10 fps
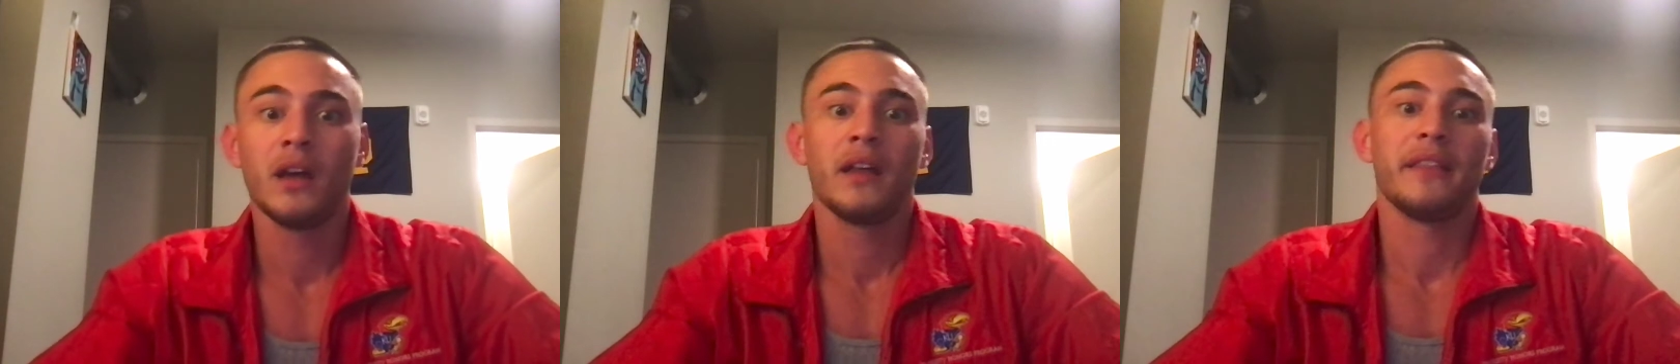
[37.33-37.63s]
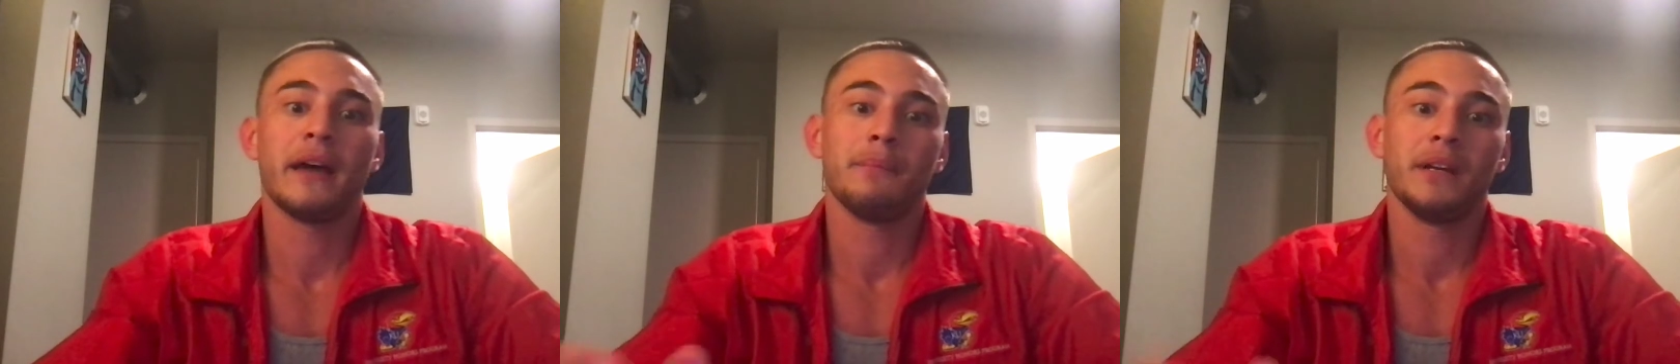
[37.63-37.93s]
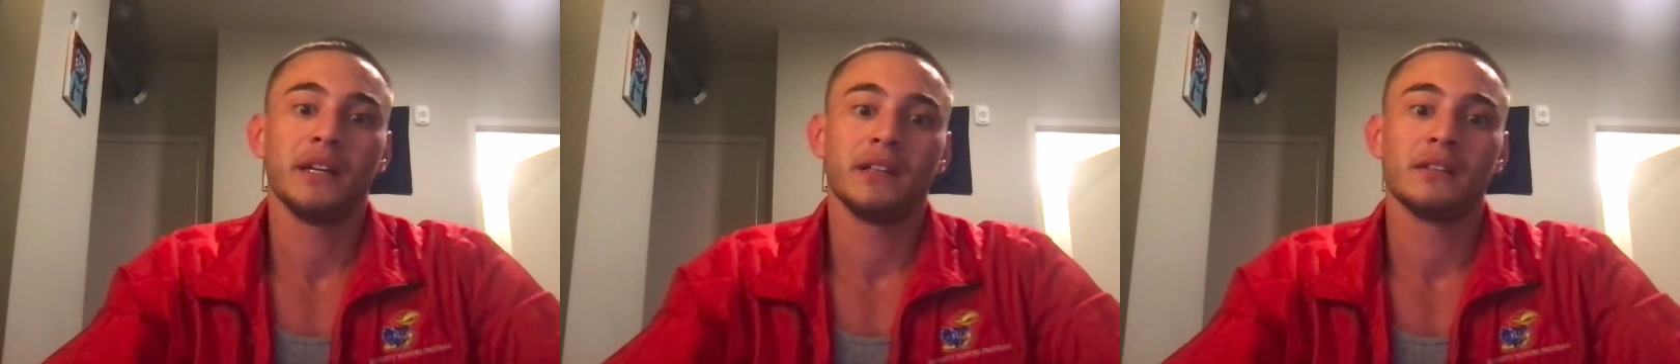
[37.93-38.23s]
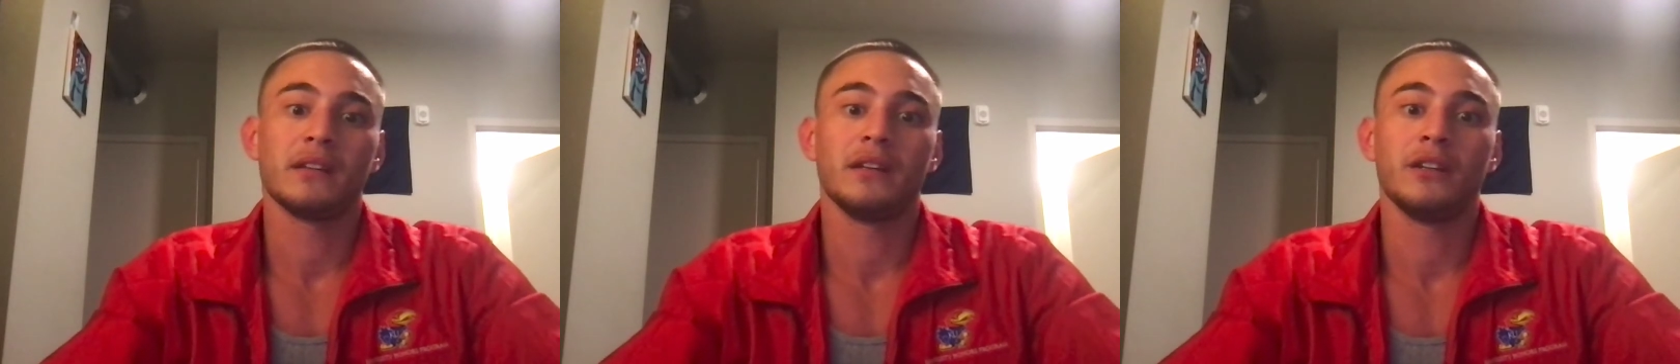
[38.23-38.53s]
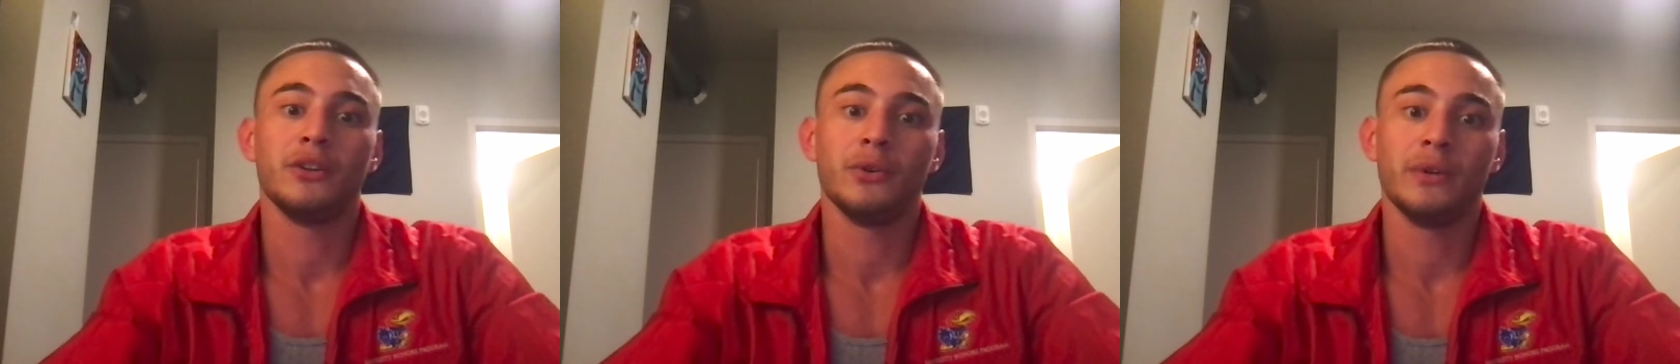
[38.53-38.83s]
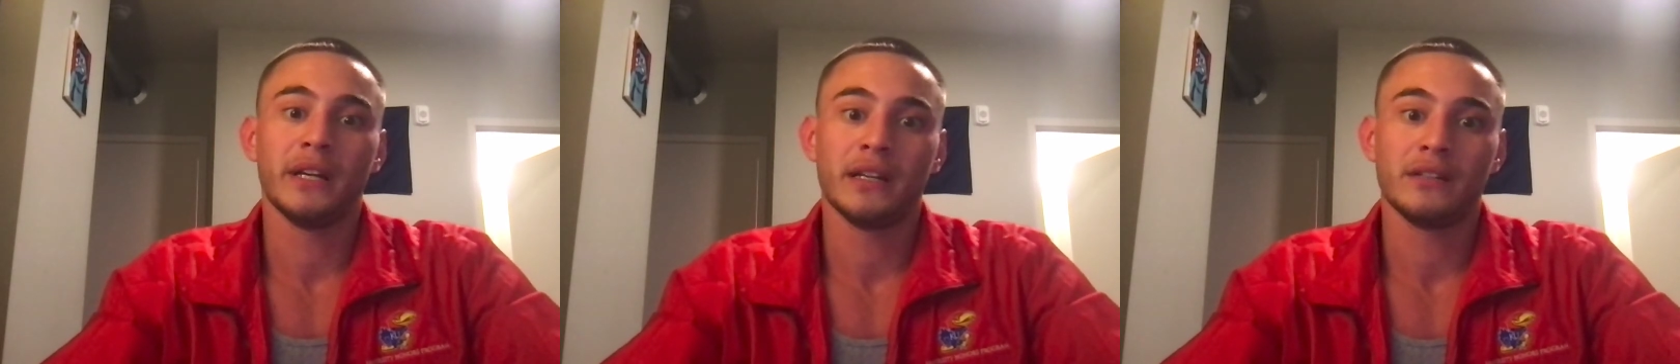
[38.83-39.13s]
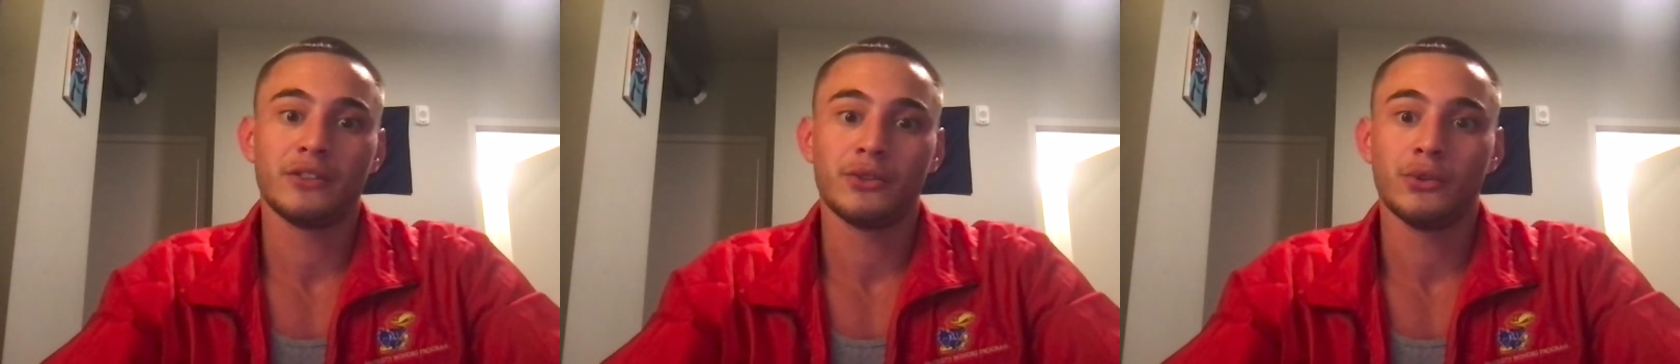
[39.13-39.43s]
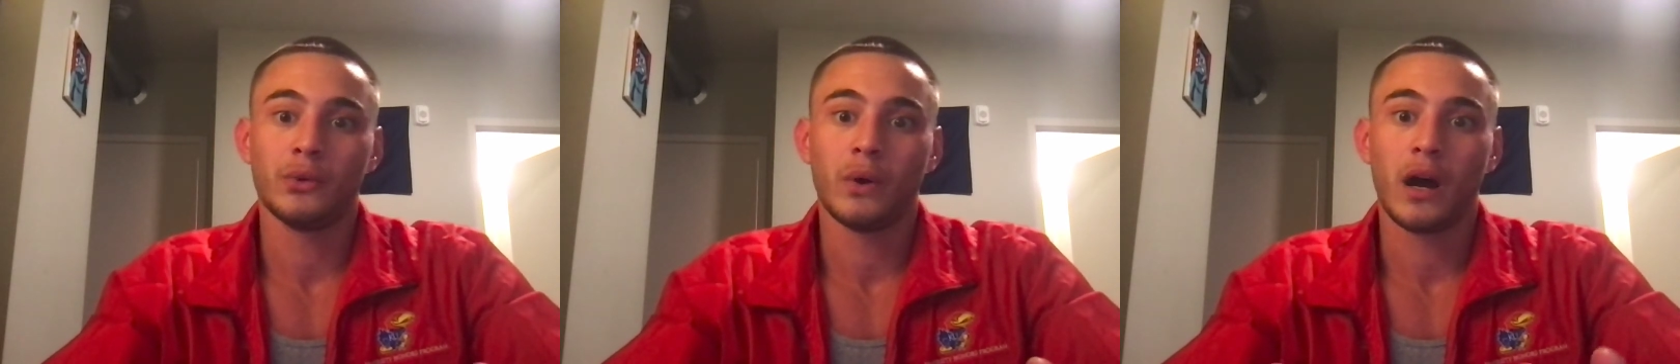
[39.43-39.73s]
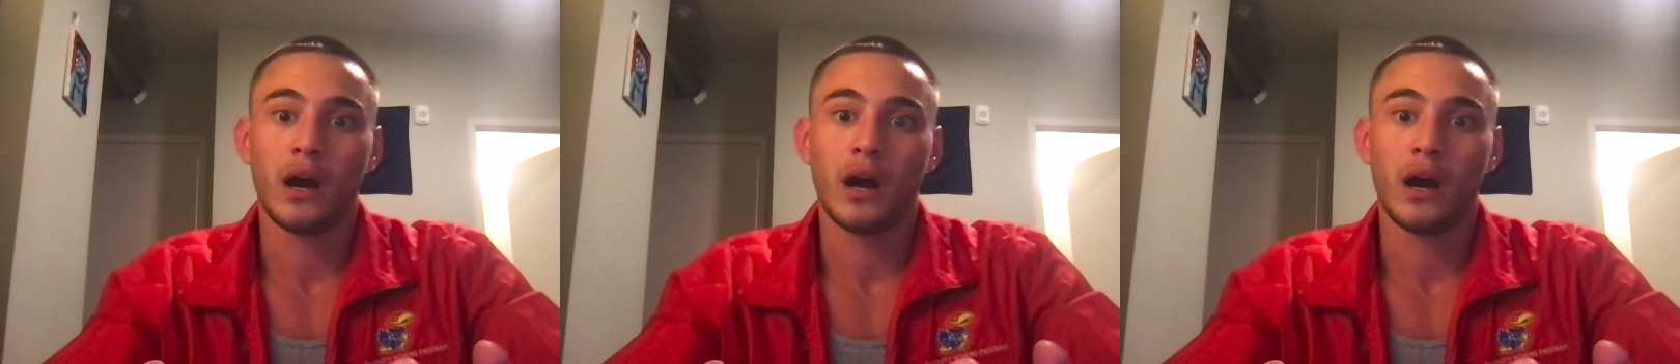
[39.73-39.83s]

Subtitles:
that means you need to